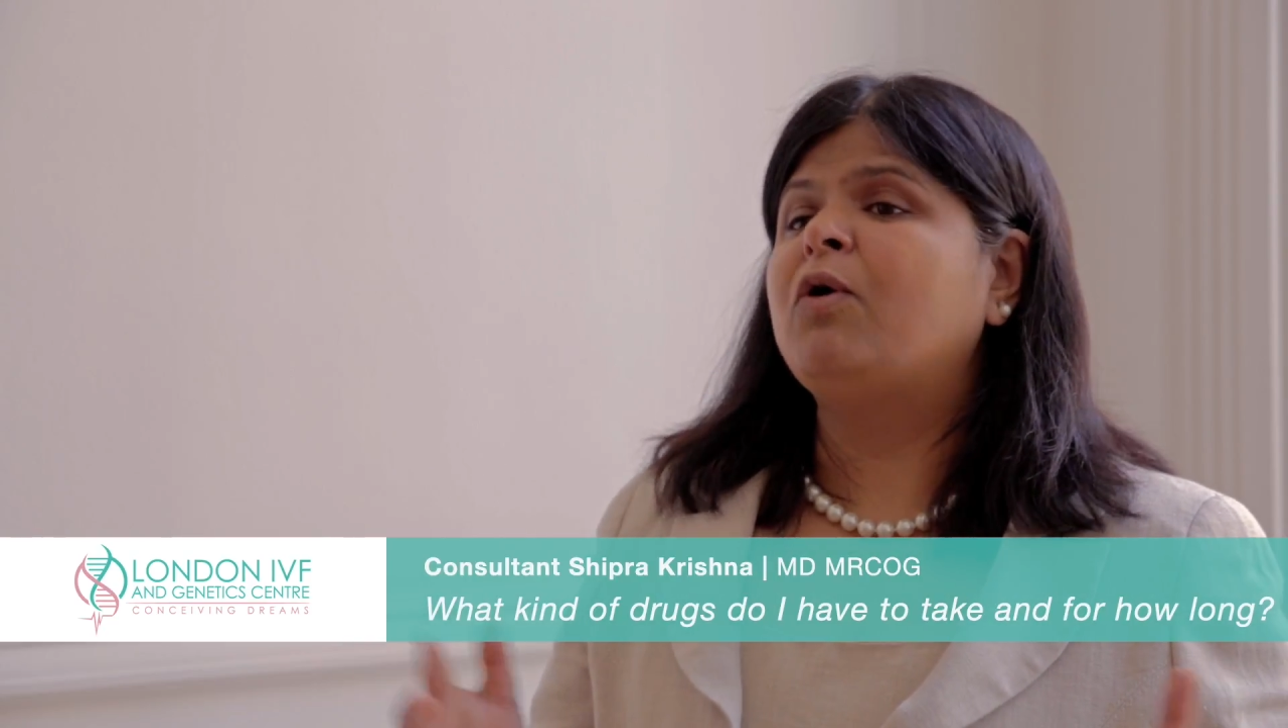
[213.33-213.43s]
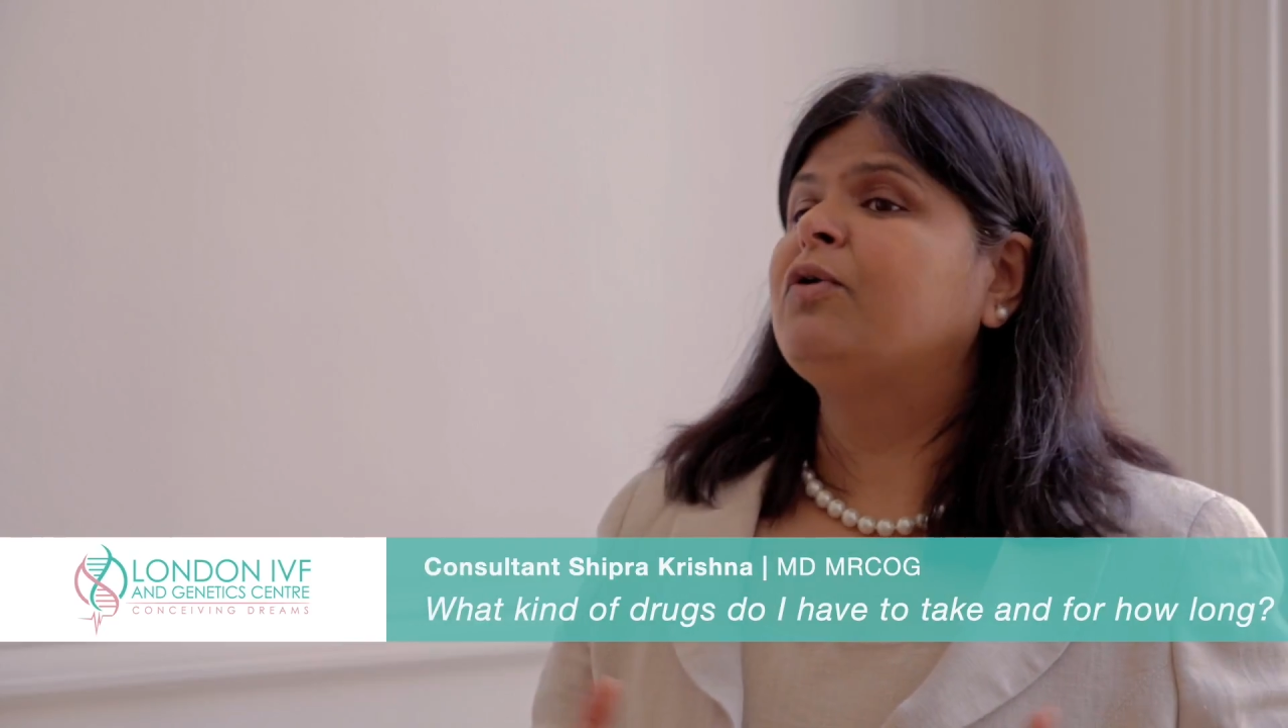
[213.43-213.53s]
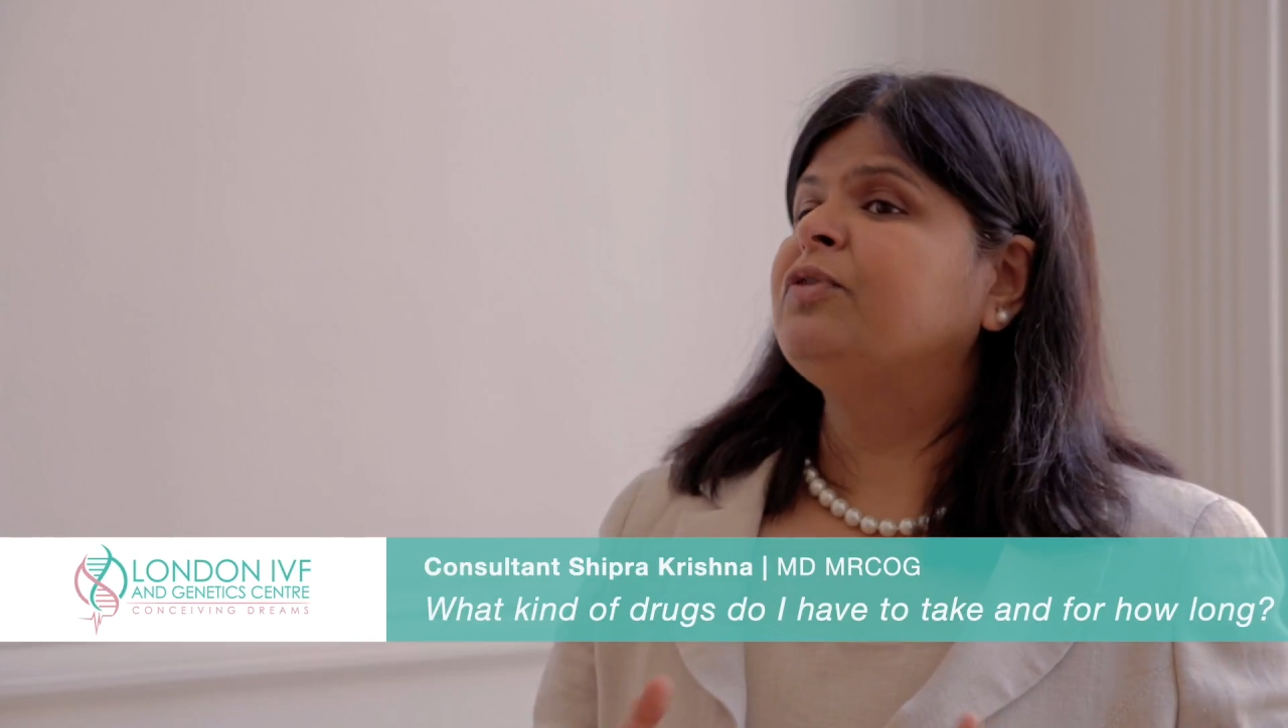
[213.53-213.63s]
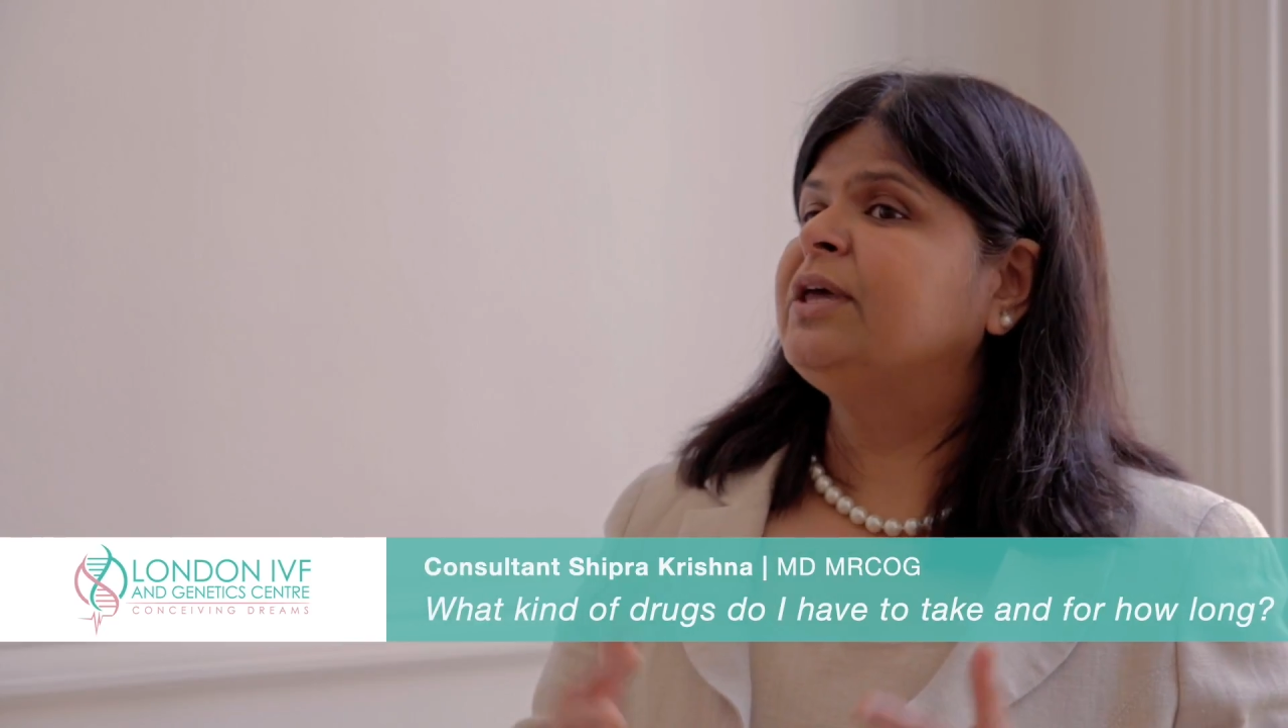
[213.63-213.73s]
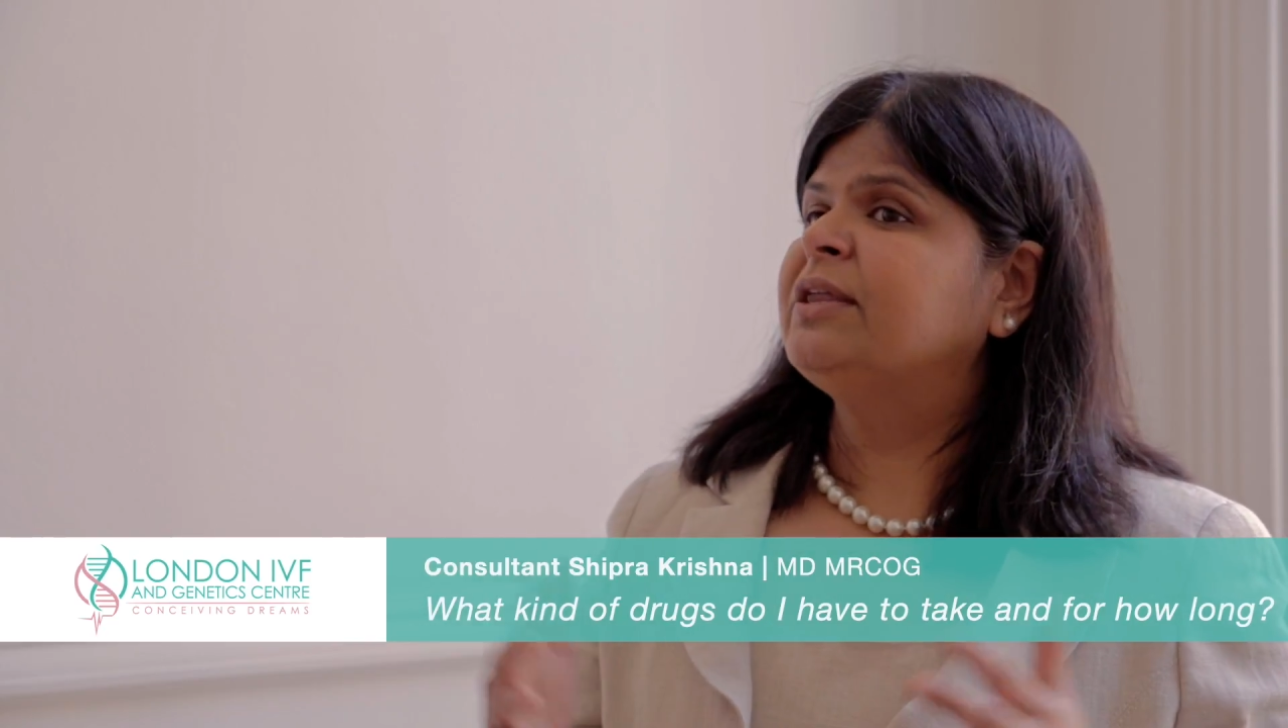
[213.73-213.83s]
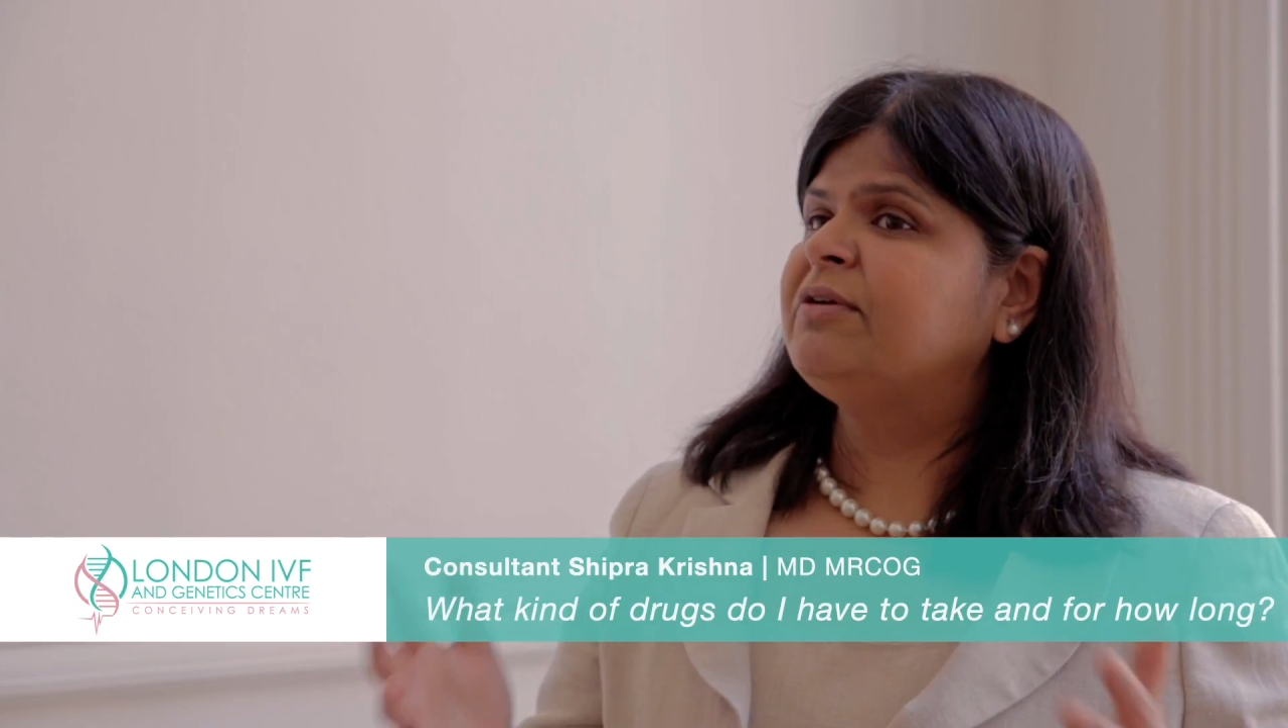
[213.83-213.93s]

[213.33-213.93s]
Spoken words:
Or on the